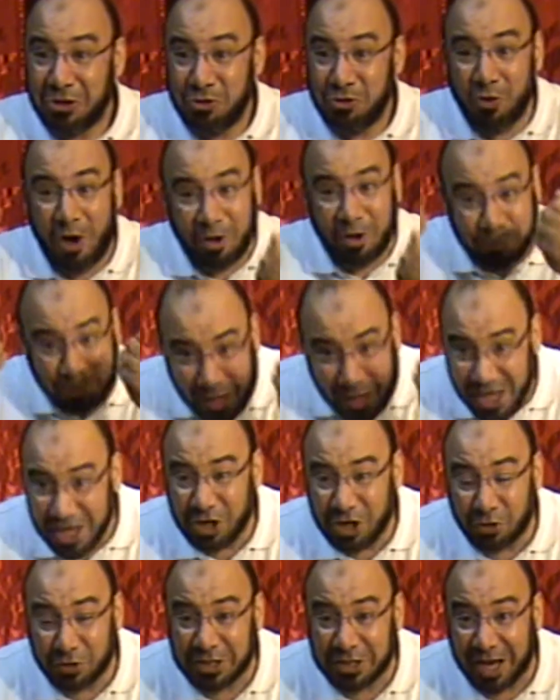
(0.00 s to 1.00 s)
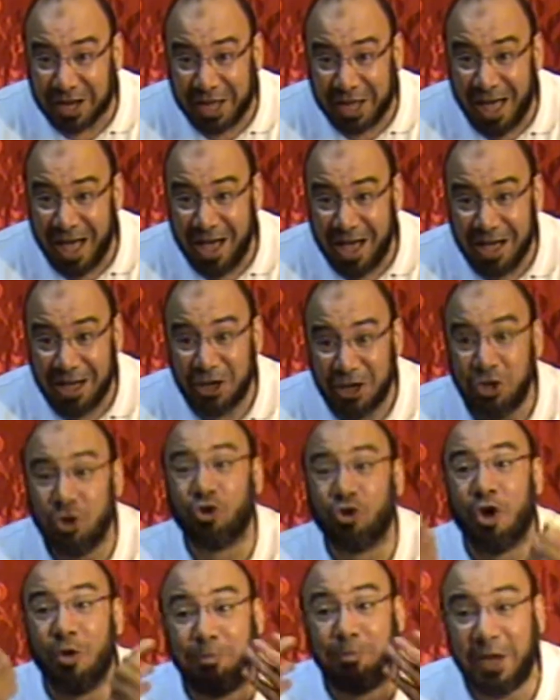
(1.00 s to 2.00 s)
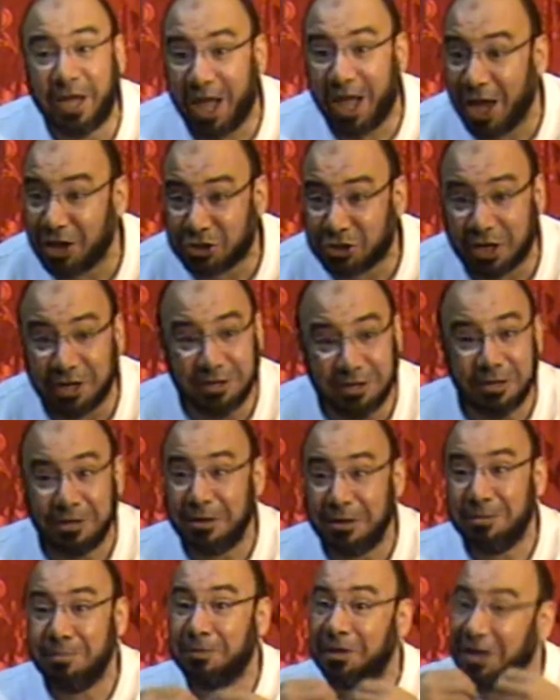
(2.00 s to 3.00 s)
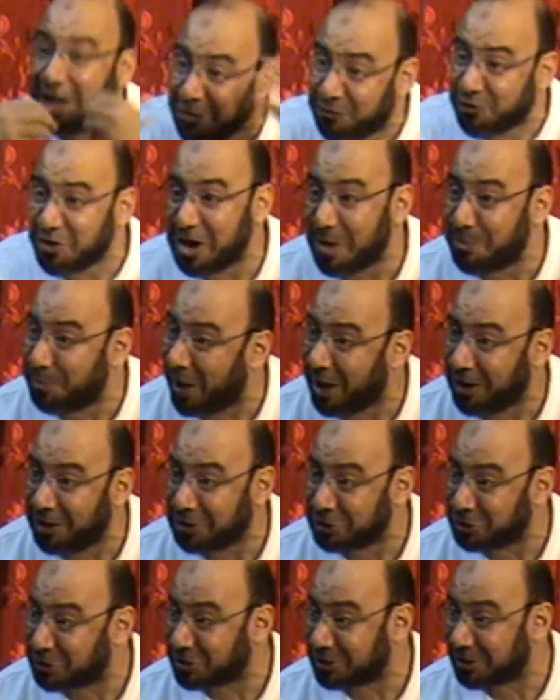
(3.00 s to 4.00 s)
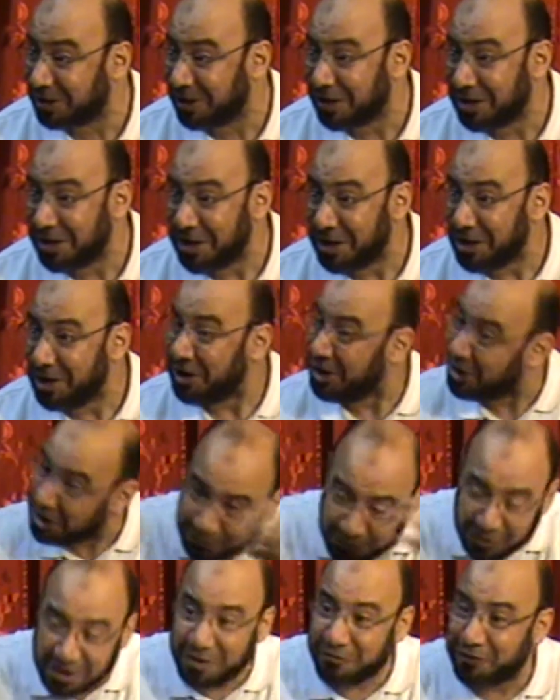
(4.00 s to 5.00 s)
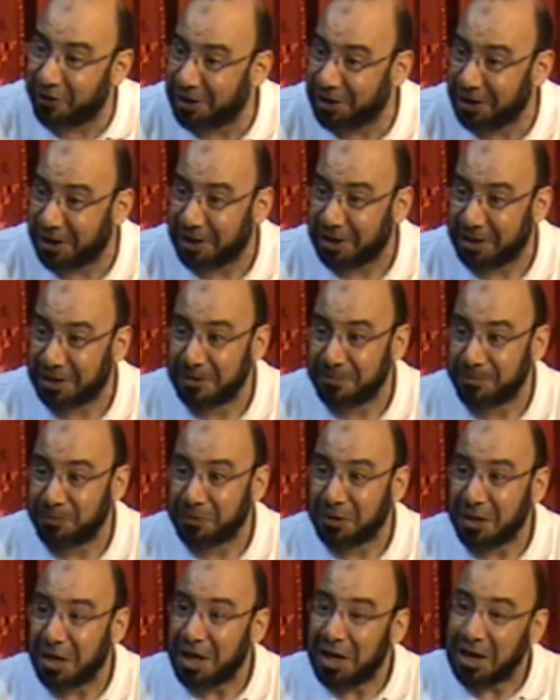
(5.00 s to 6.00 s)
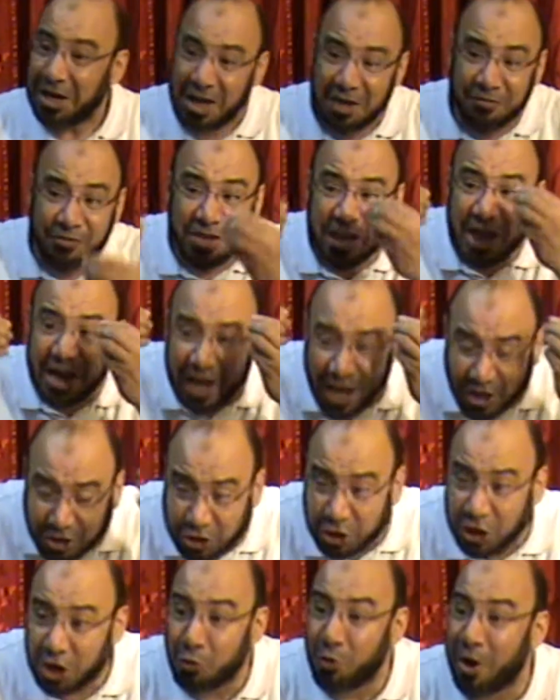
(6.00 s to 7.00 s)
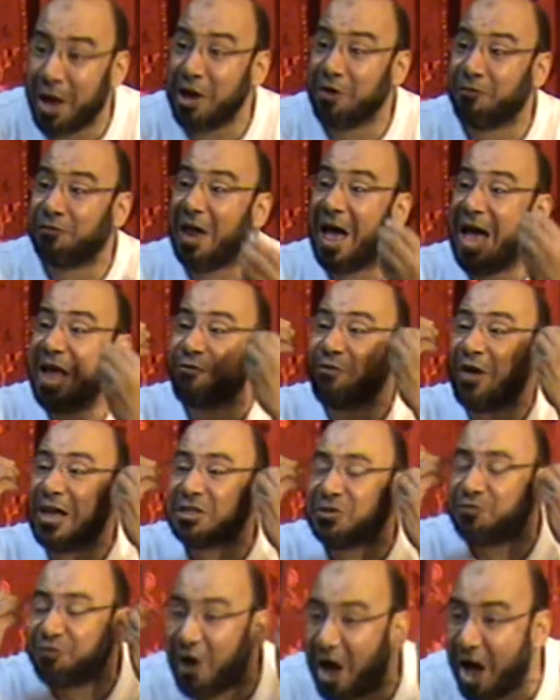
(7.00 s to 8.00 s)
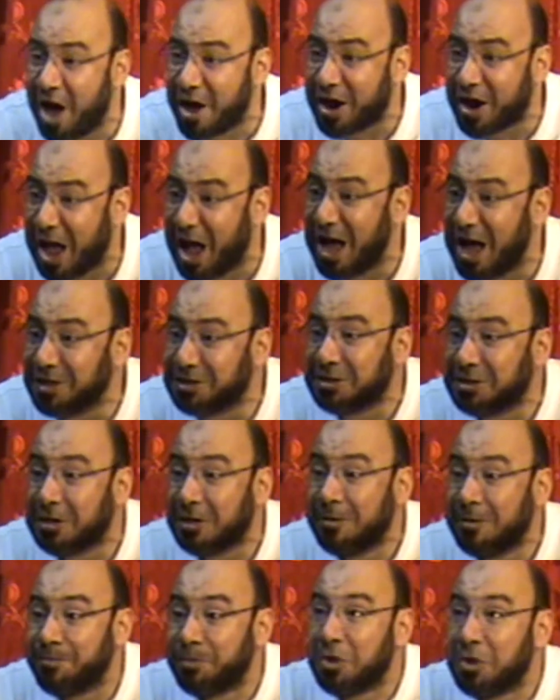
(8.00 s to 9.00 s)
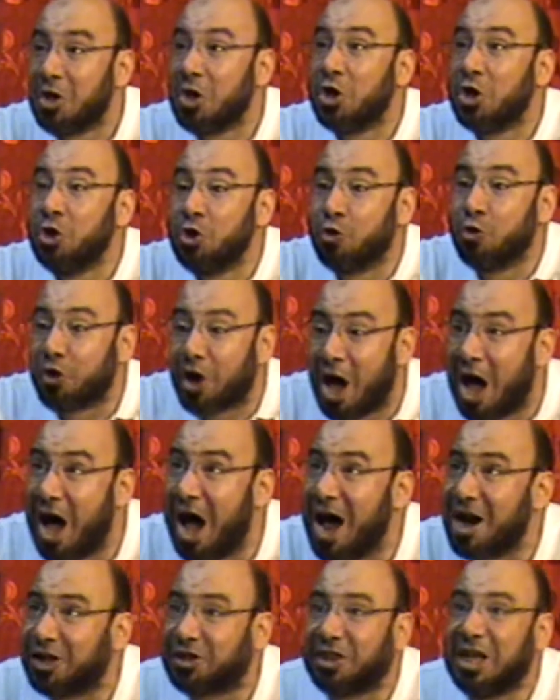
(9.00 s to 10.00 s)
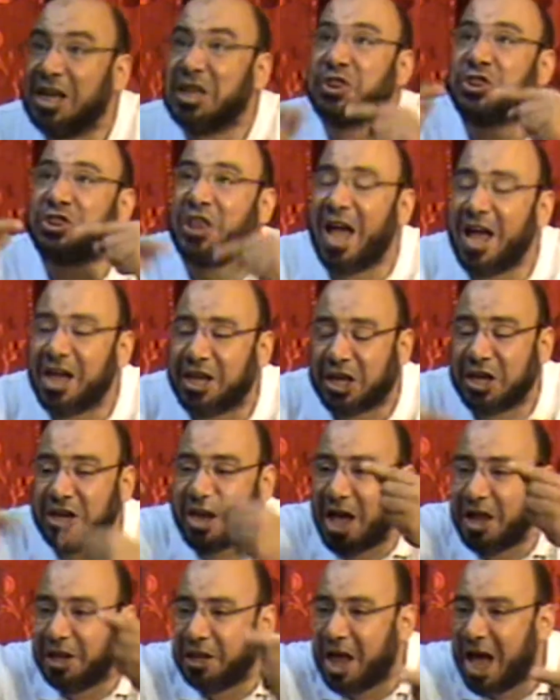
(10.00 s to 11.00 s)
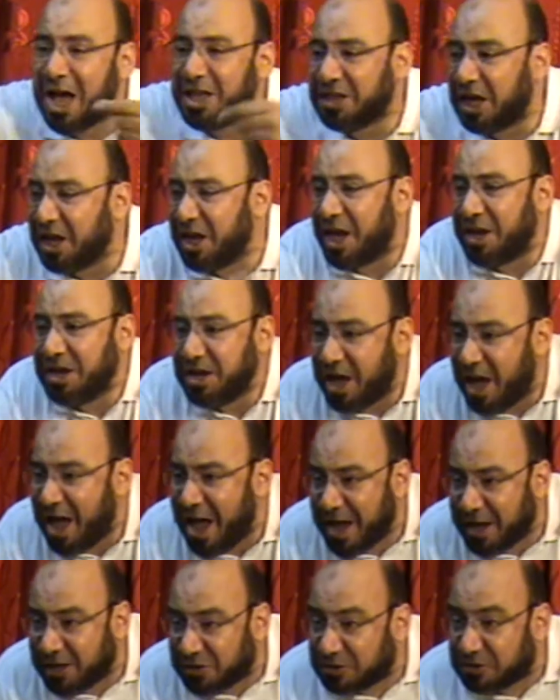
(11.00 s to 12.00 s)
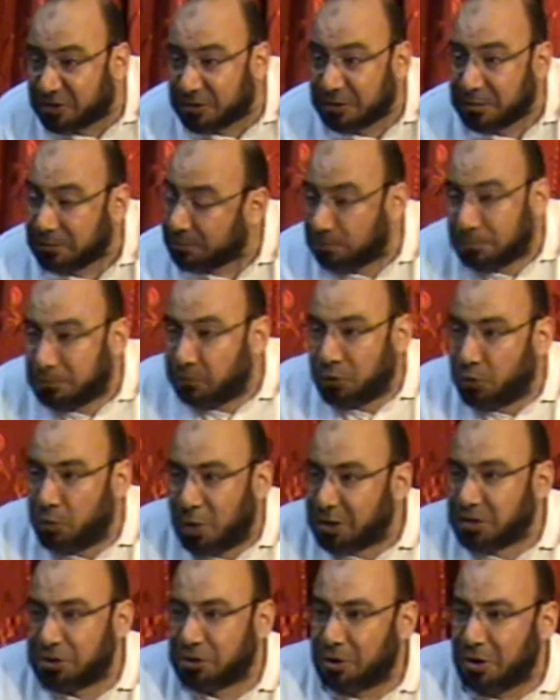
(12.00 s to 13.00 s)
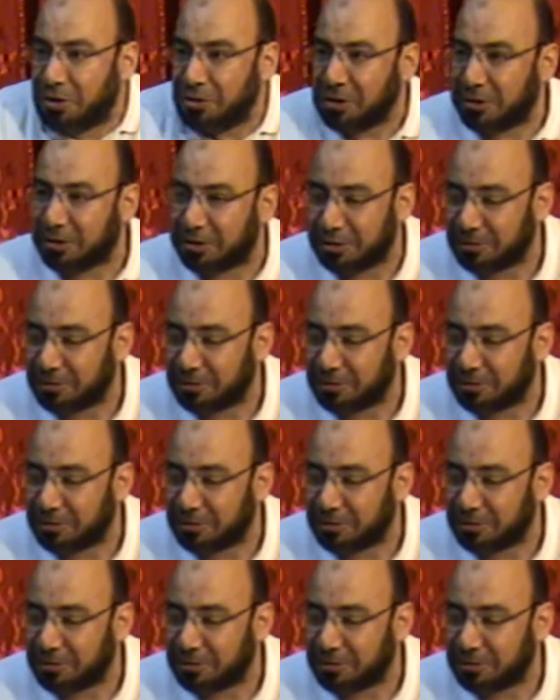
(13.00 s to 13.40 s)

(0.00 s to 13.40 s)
You are paying your zakah, your obligation, live in a palace, live in a villa, live in a luxury way of life, as far as your heart is thanking Allah day and night. What's wrong?